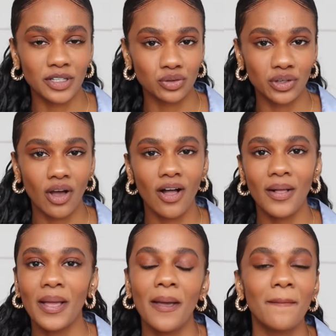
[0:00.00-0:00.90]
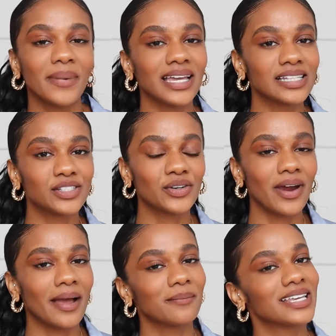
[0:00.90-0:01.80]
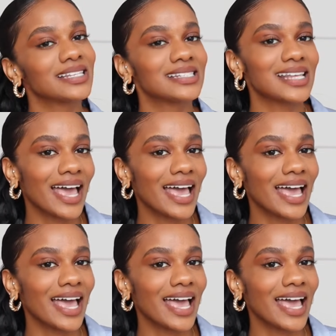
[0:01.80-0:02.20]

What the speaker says: Montreal, my Instagram is